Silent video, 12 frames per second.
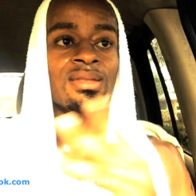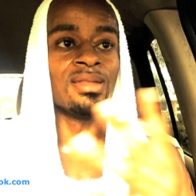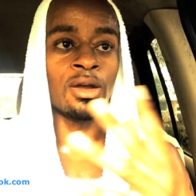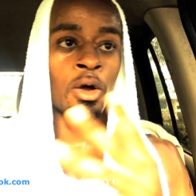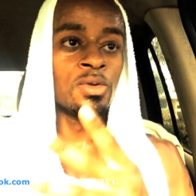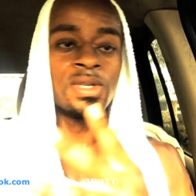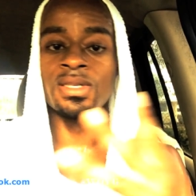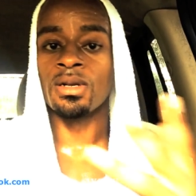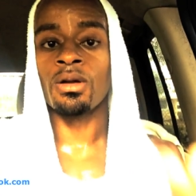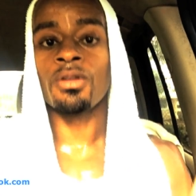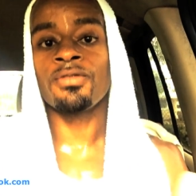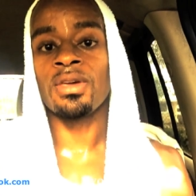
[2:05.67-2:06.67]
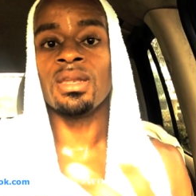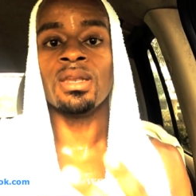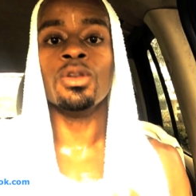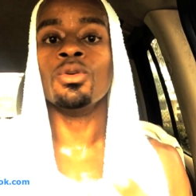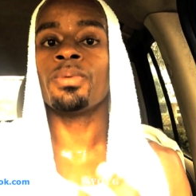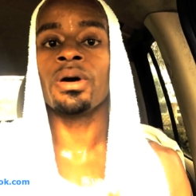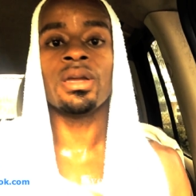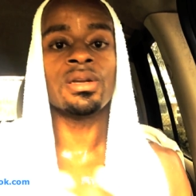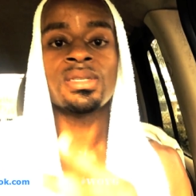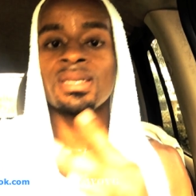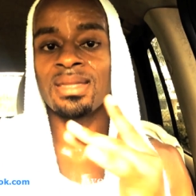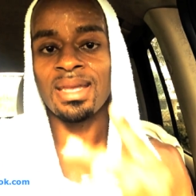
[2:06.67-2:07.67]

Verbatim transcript: the coach isn't looking for any new players.